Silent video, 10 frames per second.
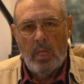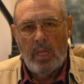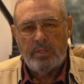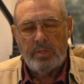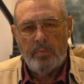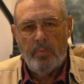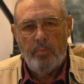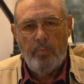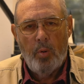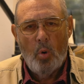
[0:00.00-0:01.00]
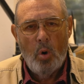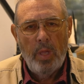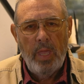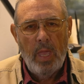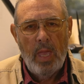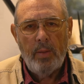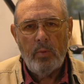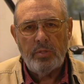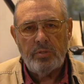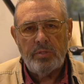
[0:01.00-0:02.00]
As a boy, I
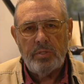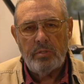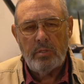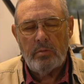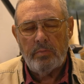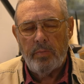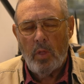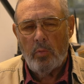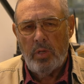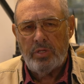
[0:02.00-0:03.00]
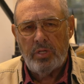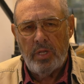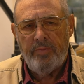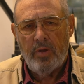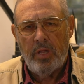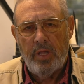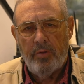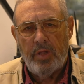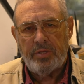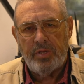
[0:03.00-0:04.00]
was originally very
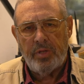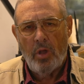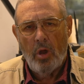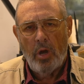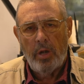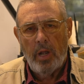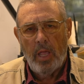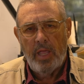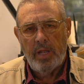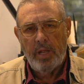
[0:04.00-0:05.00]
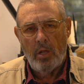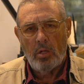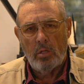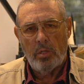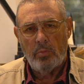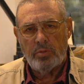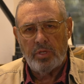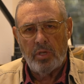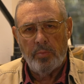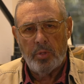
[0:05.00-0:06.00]
interested in art. I had an uncle that was
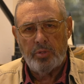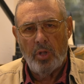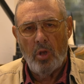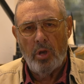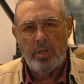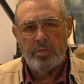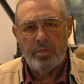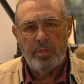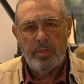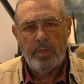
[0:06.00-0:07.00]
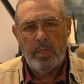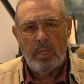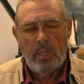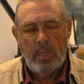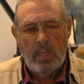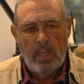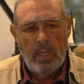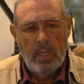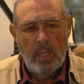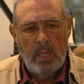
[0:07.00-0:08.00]
a commercial artist,
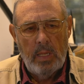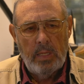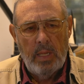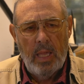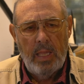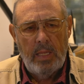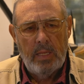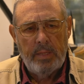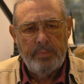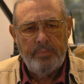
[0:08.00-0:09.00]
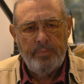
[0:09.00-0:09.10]
and I uh,